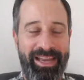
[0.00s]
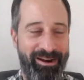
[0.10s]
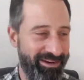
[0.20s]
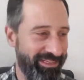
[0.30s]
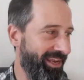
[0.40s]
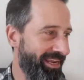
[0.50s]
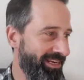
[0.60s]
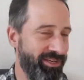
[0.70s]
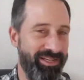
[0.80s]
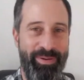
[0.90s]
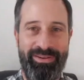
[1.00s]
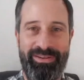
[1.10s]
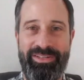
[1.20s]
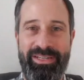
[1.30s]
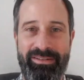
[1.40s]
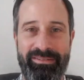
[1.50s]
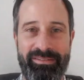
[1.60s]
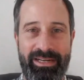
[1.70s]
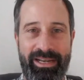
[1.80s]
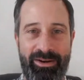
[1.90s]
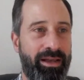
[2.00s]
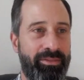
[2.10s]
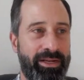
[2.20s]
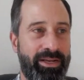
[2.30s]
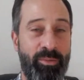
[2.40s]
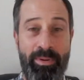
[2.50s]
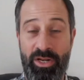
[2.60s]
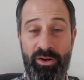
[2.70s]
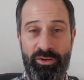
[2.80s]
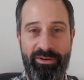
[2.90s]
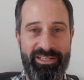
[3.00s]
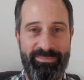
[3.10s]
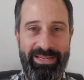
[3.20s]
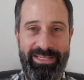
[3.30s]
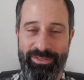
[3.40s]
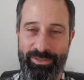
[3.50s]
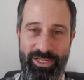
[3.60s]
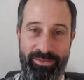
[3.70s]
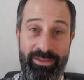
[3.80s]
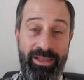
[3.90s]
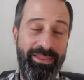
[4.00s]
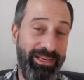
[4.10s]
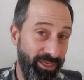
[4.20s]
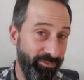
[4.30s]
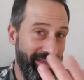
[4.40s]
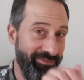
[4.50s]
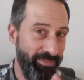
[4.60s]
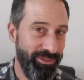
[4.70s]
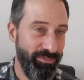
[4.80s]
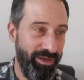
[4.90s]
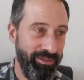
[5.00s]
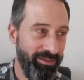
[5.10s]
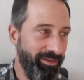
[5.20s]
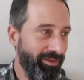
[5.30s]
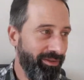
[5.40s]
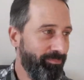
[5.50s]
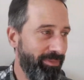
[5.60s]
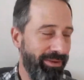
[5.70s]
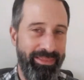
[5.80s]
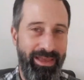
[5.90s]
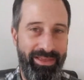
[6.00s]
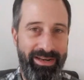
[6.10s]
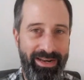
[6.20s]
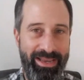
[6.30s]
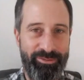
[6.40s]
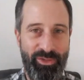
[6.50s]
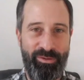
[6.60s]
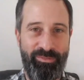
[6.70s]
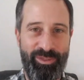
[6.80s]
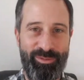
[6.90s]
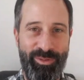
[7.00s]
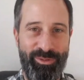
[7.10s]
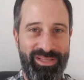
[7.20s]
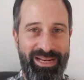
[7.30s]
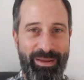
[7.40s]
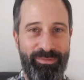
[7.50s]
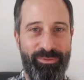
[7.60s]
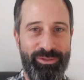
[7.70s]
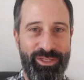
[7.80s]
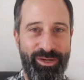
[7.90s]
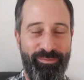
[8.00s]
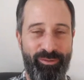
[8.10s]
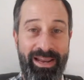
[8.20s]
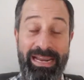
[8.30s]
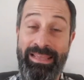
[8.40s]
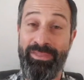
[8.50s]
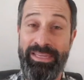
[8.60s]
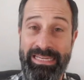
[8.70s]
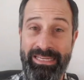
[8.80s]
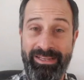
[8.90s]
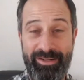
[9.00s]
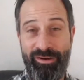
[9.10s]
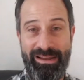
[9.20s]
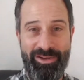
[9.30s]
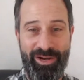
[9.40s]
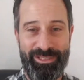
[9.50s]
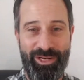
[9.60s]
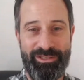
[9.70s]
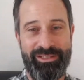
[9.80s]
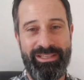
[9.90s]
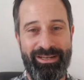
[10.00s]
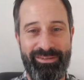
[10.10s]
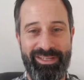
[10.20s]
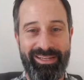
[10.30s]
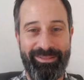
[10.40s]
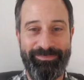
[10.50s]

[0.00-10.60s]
There is interdependency that cannot be underestimated. And so thank you for giving me as well maybe that little extra confidence boost the night before to go for it in the graveyard slot at the end of the day.